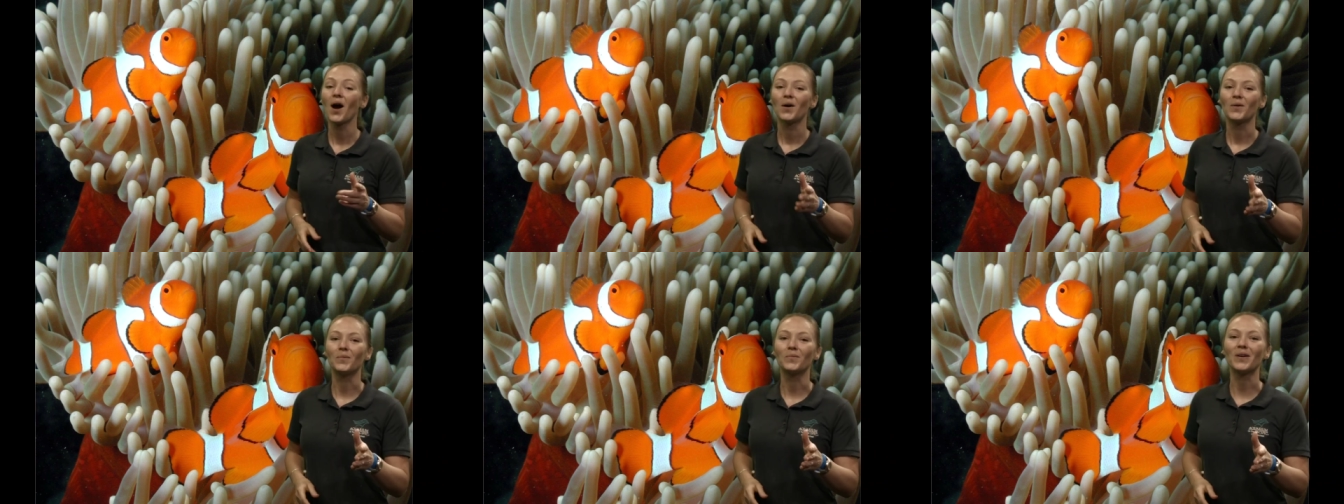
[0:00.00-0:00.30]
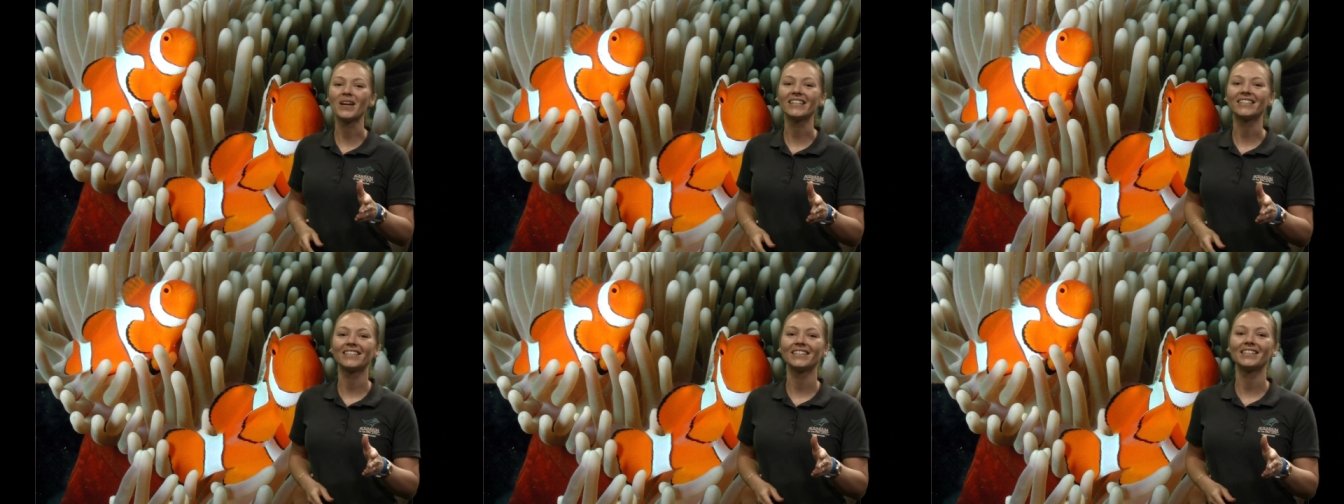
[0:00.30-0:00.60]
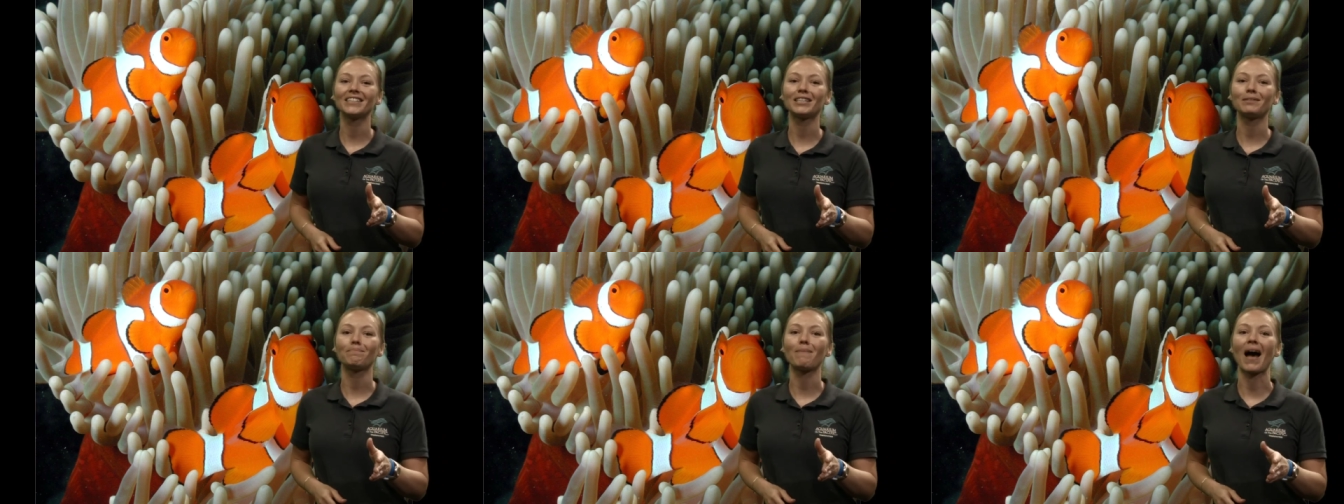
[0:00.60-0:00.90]

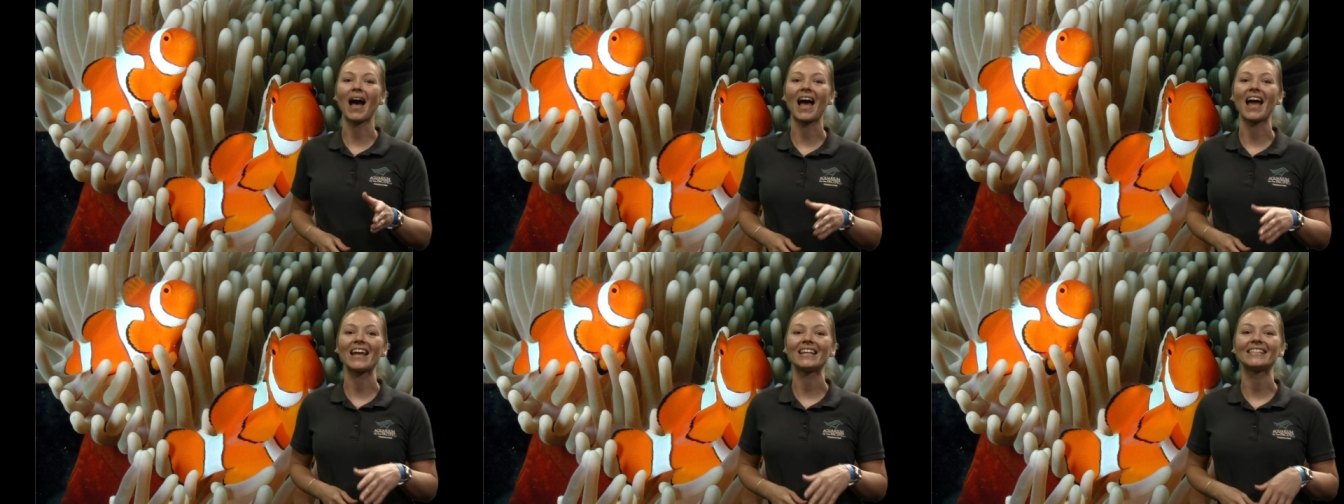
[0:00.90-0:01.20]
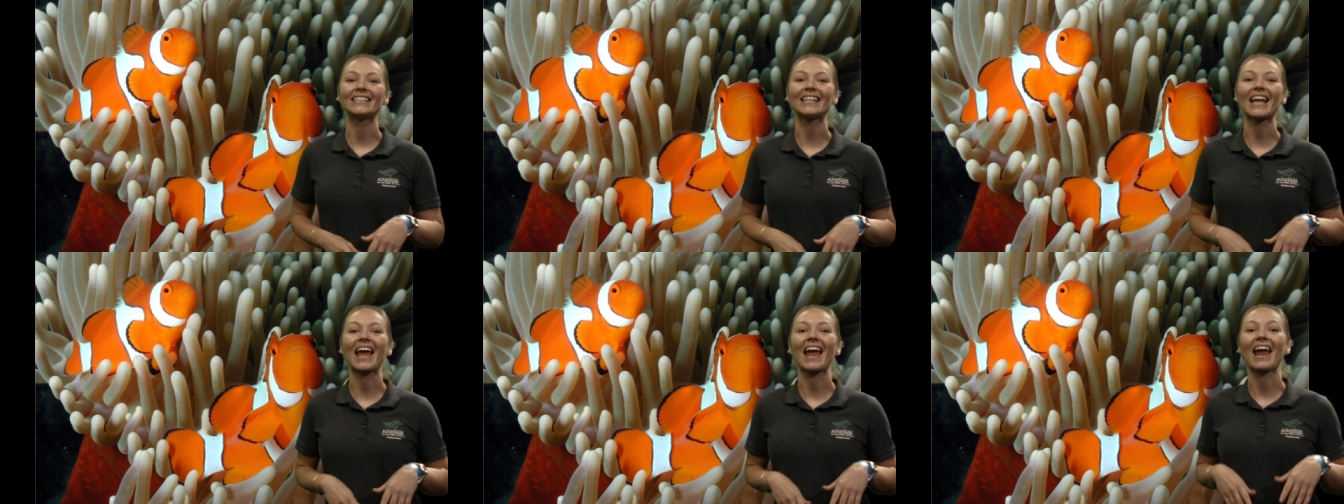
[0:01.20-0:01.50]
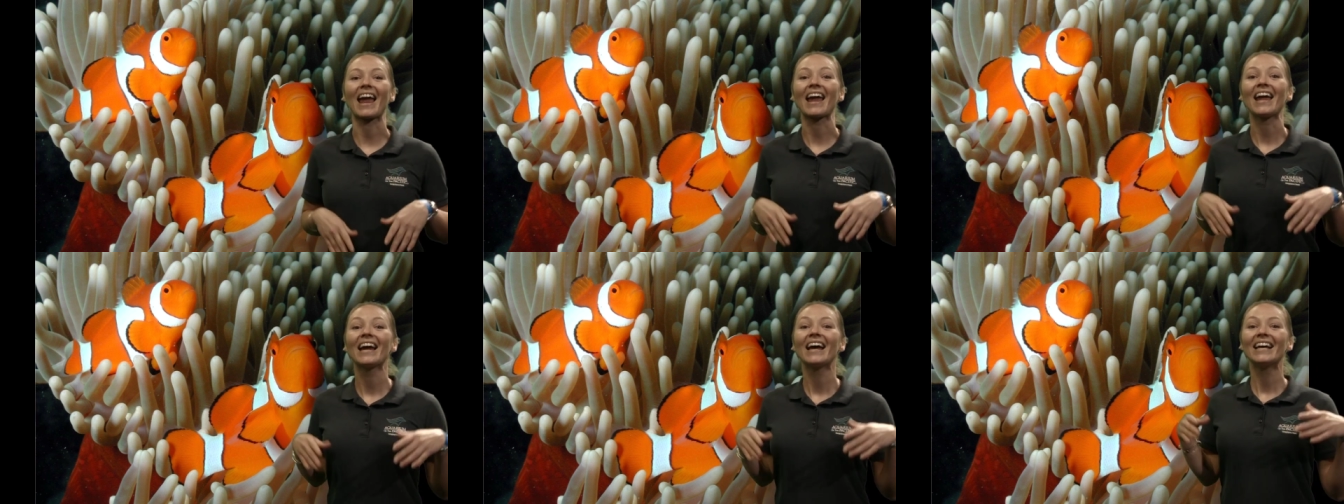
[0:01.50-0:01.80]
Winter spies
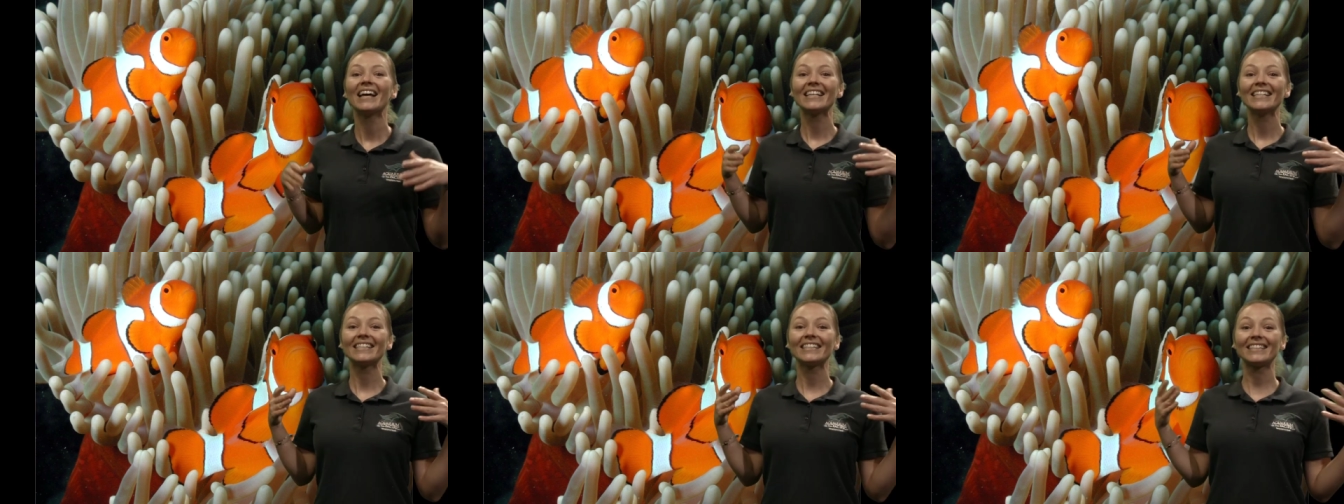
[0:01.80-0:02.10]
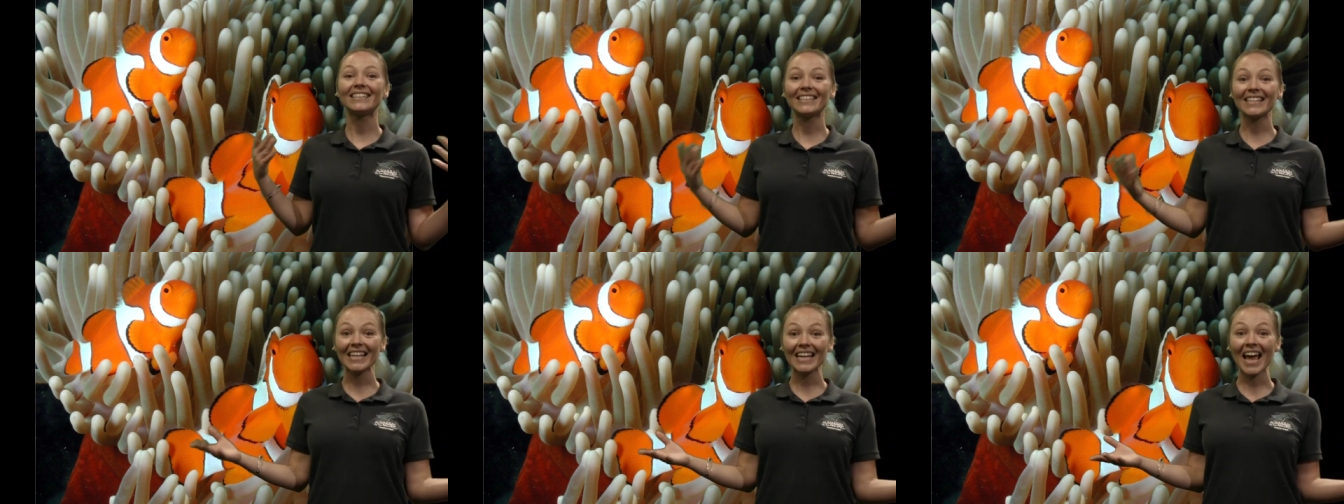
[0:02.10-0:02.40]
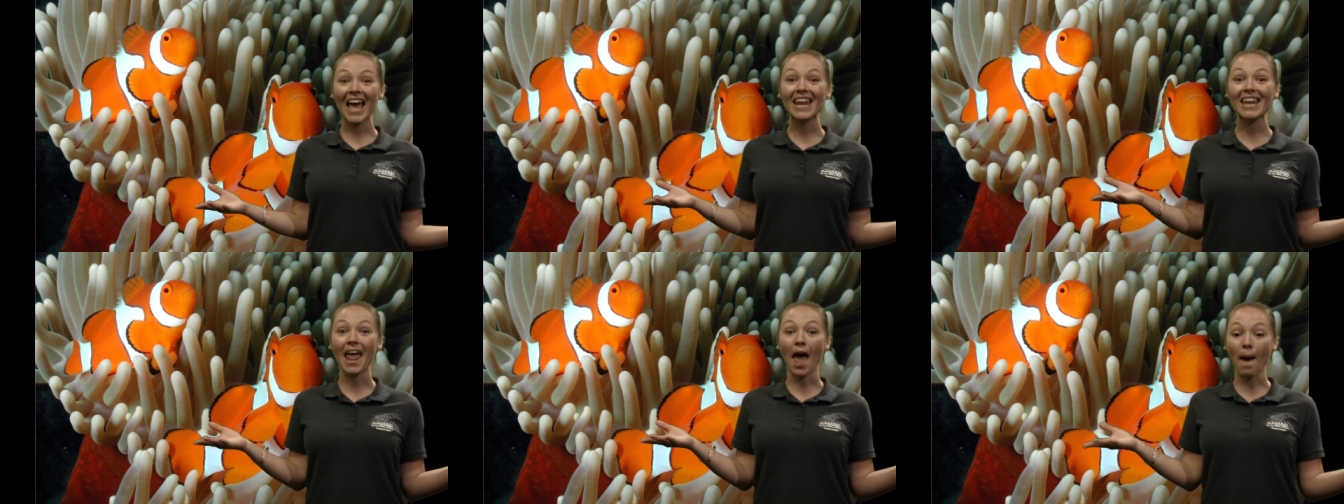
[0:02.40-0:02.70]
a sea
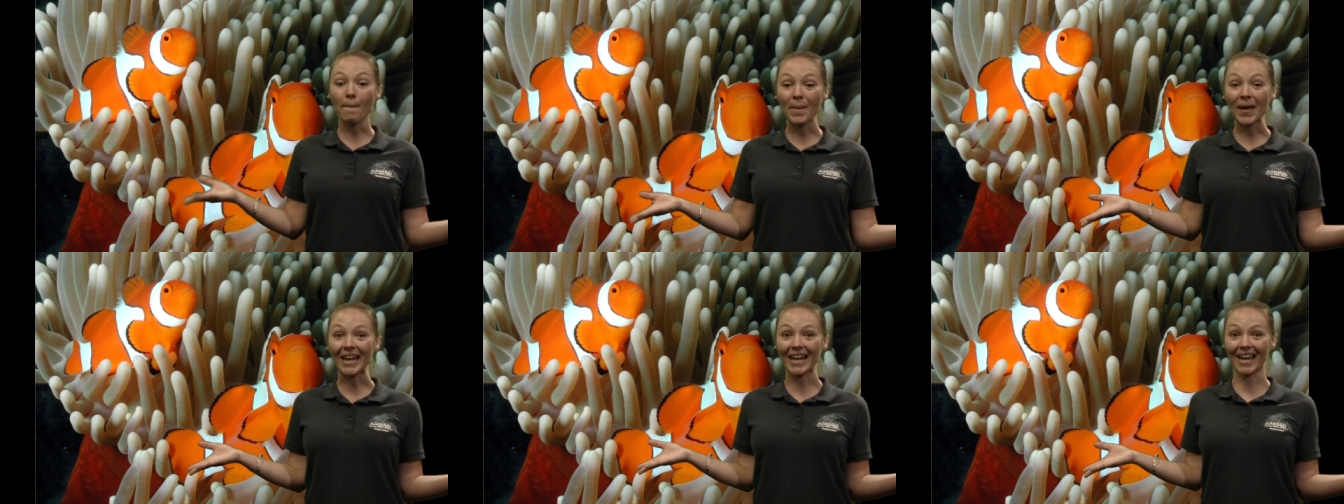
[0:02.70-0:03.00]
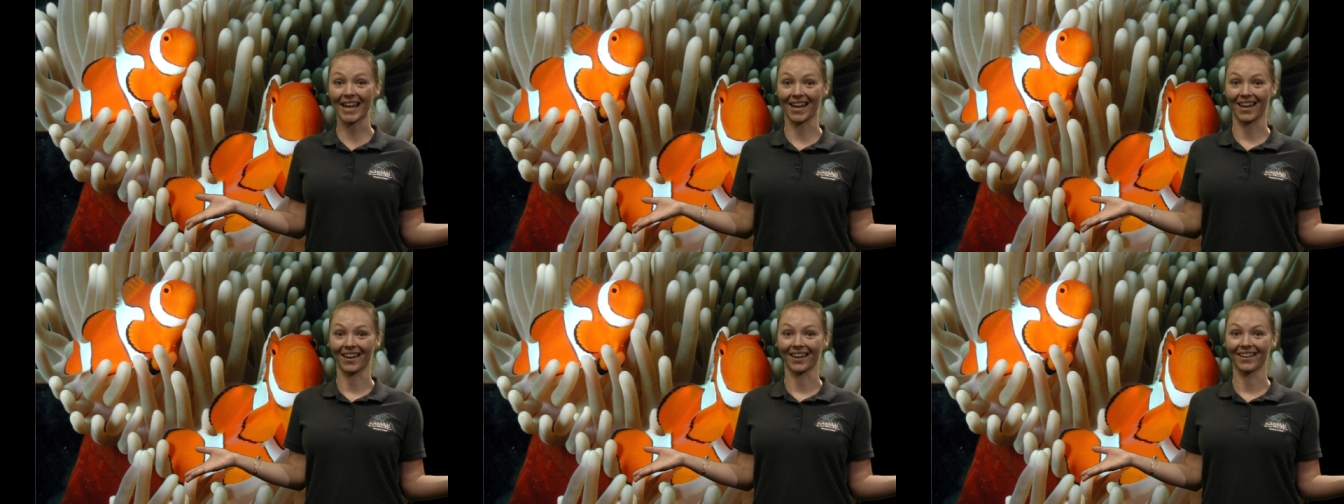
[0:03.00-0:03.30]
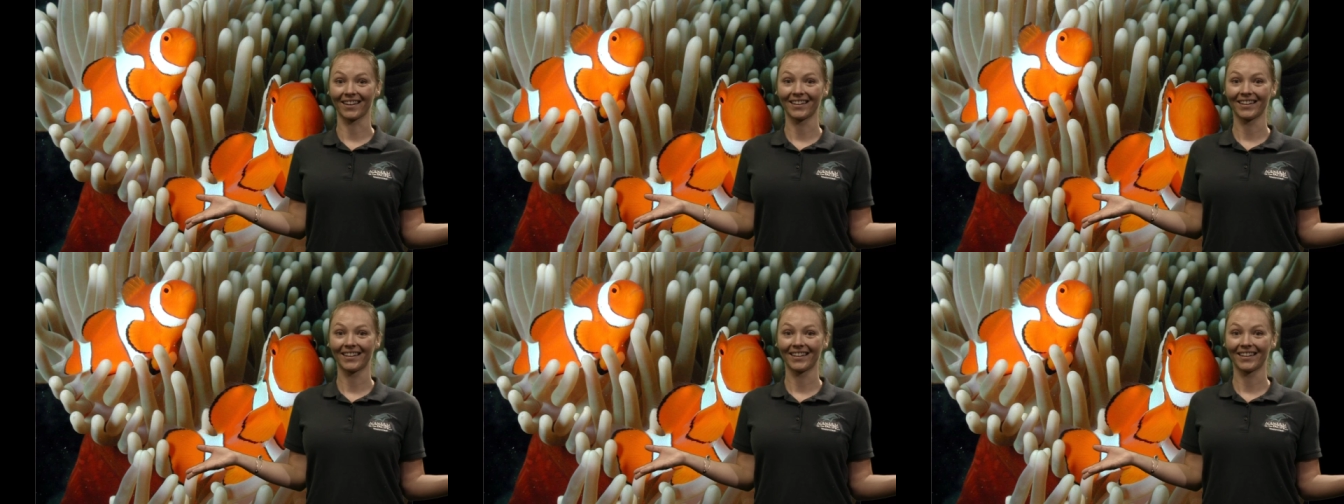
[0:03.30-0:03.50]
anemone.